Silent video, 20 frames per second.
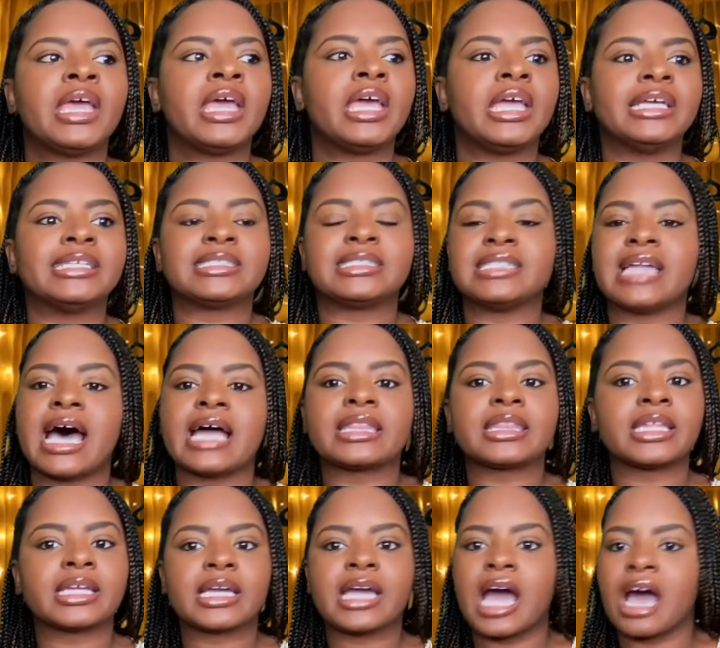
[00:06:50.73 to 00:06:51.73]
is not
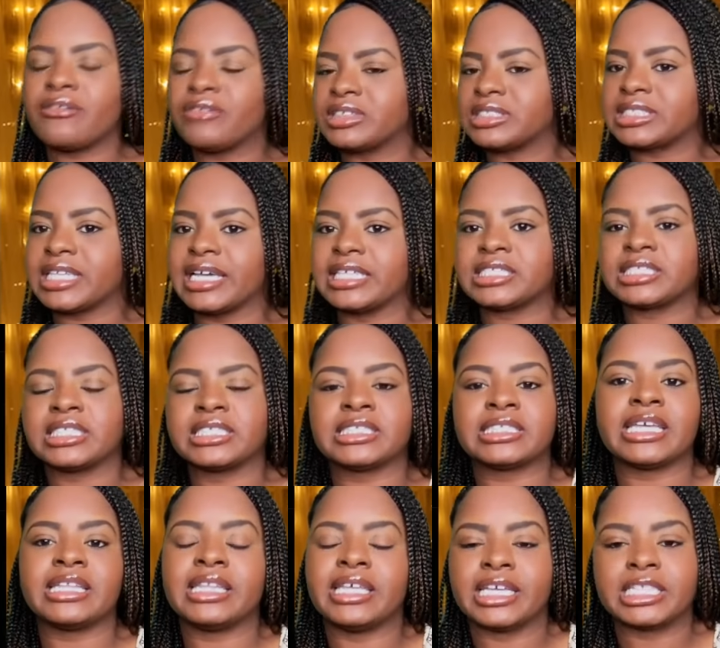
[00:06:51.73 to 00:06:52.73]
the conversations
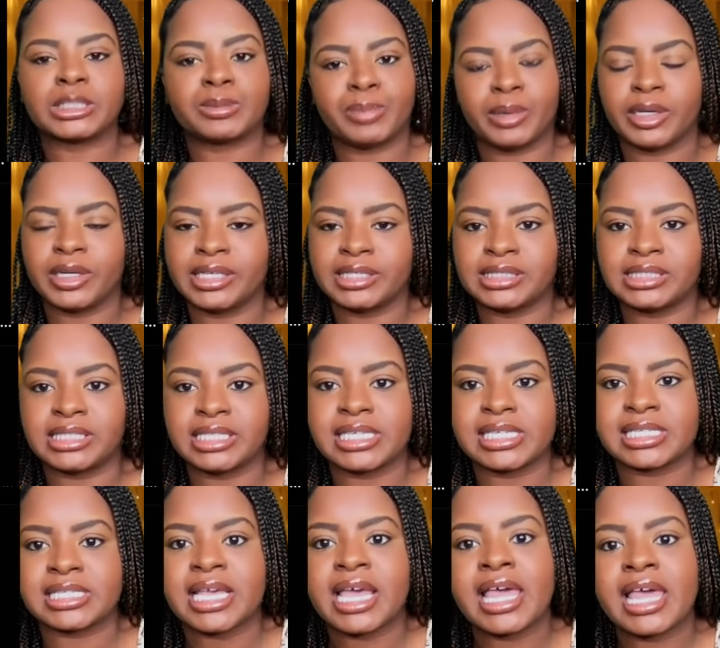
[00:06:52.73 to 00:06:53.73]
and the
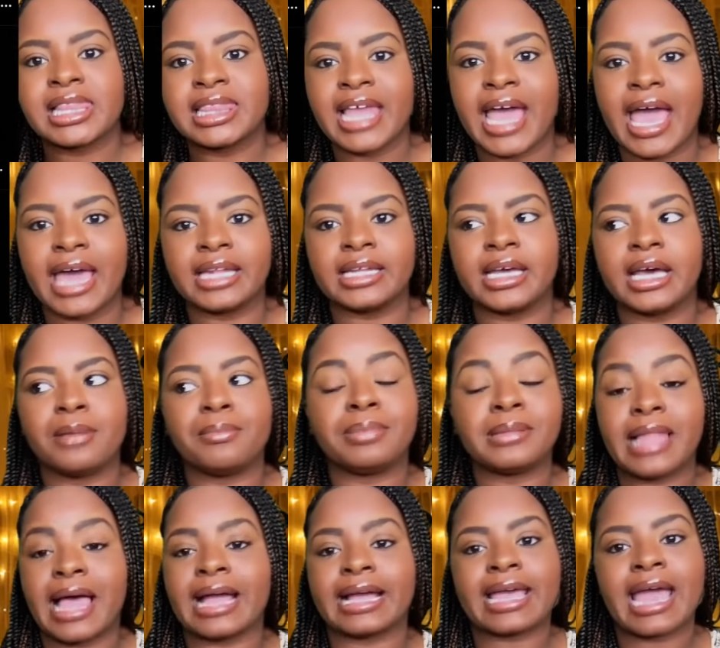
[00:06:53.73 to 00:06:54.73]
experiences that a
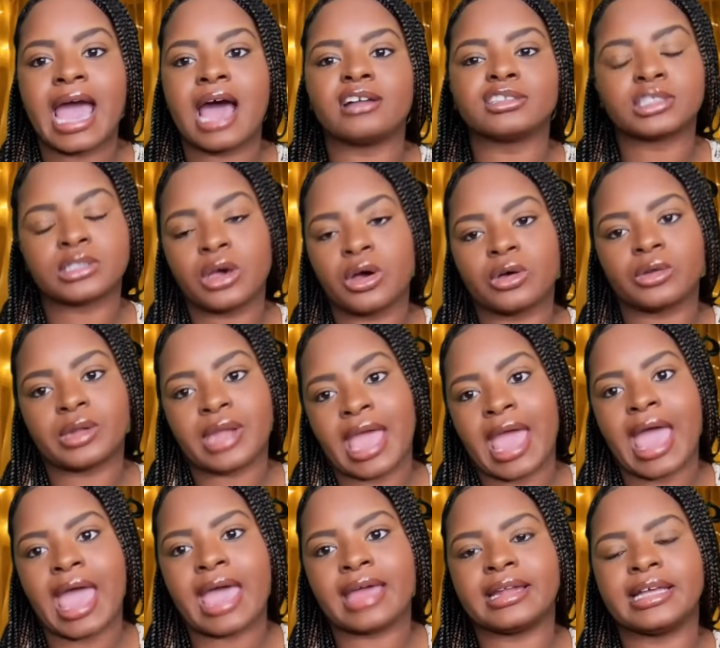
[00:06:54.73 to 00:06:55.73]
black household
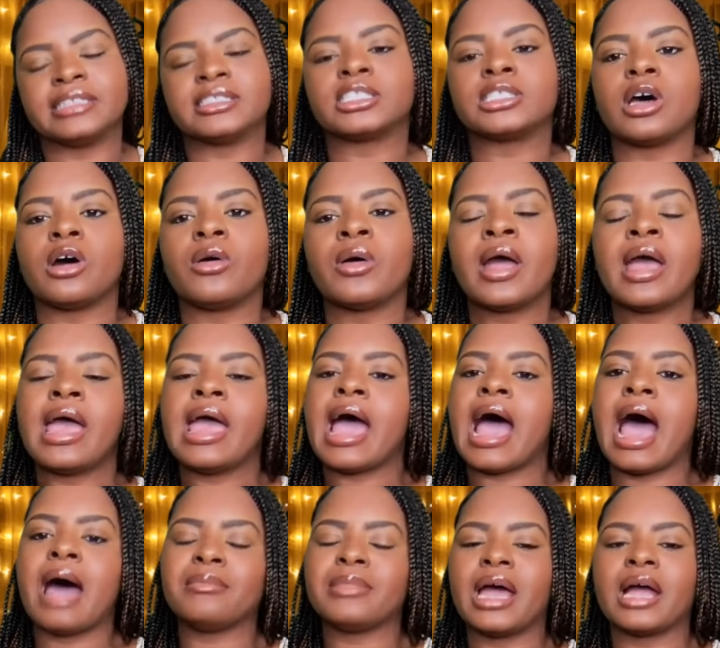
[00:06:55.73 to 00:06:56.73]
had. And so
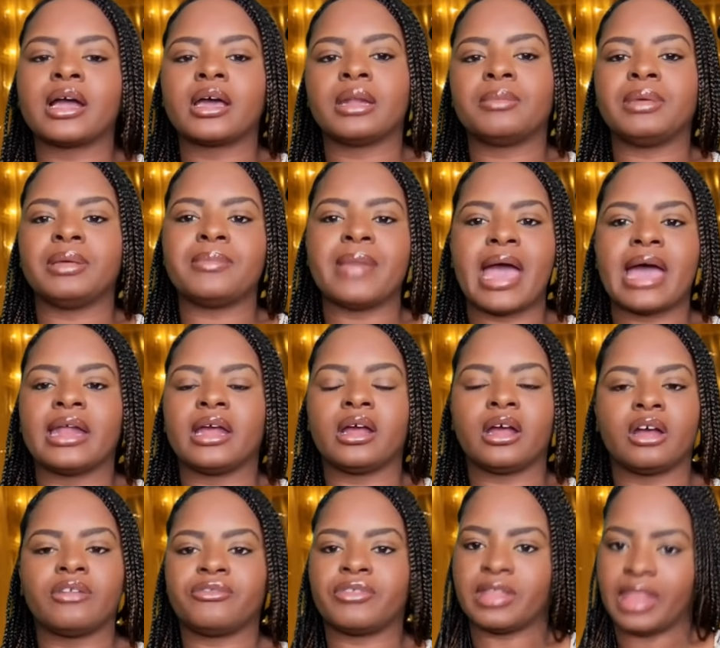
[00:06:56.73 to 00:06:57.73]
I'm not going to be mad at
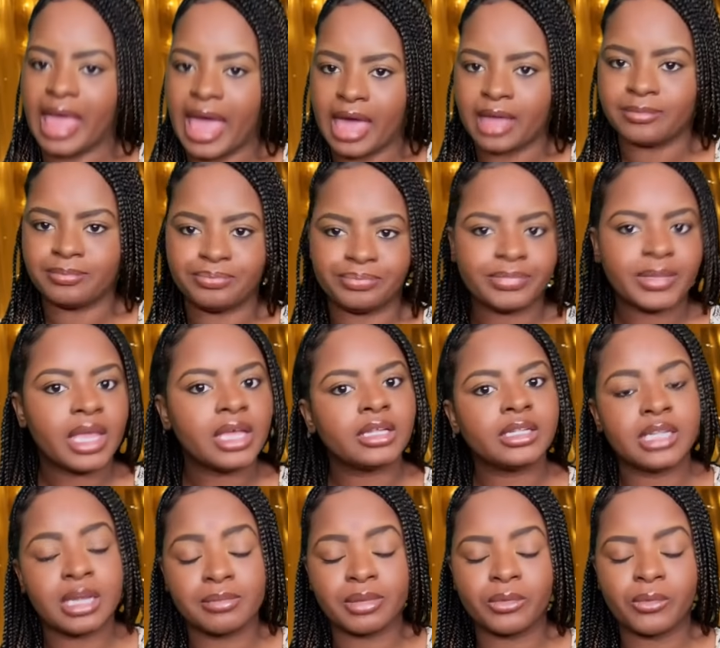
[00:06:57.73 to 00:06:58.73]
her for that.
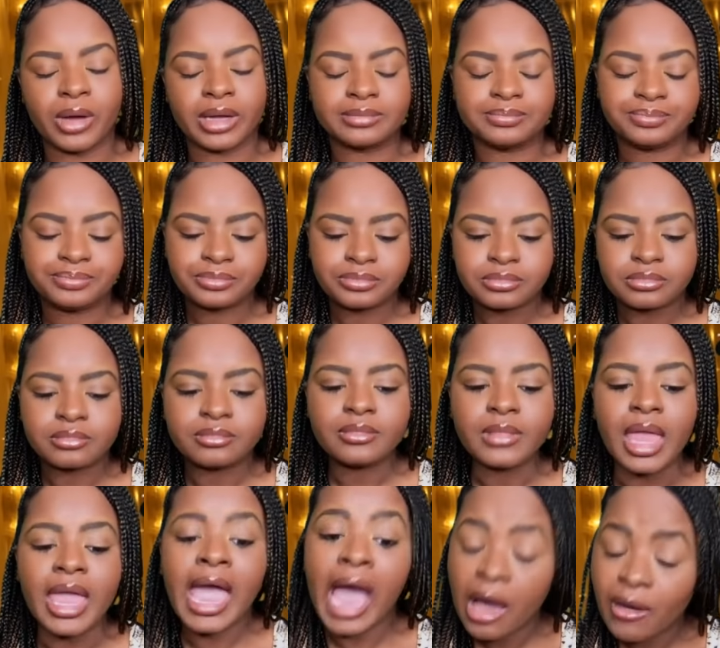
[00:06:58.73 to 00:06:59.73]
Number one.
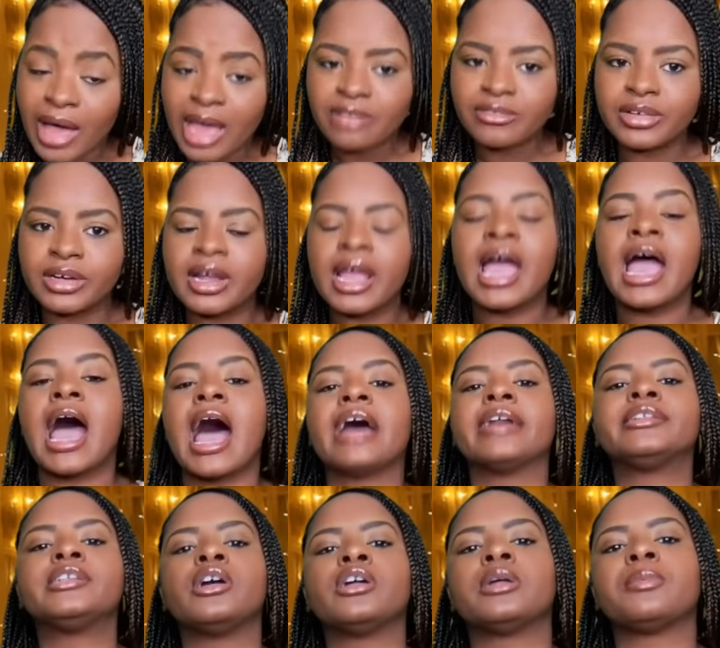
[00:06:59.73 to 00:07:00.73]
However, I
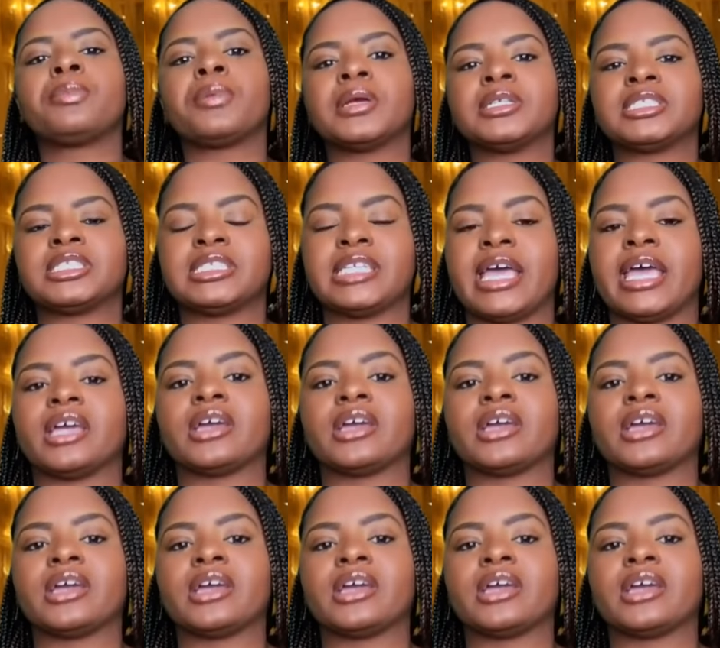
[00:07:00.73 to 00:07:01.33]
don't appreciate